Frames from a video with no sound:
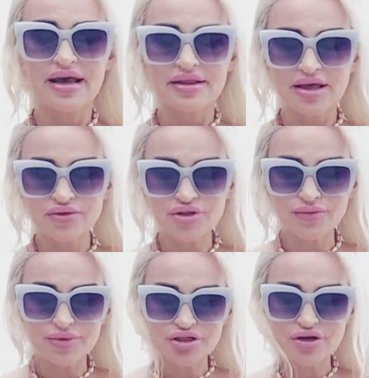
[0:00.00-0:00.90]
that you
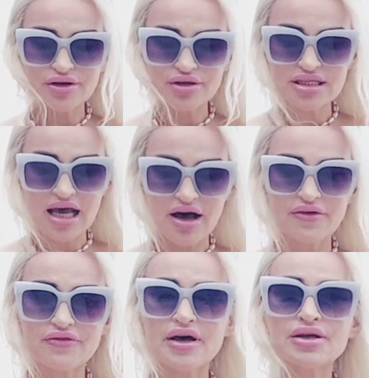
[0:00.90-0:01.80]
don't betray
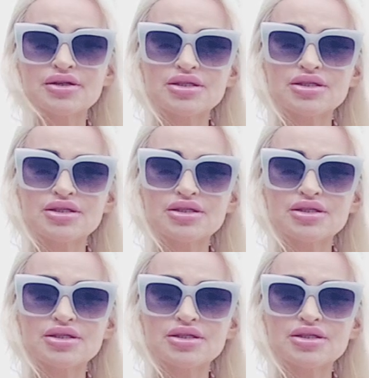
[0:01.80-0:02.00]
yourself uh,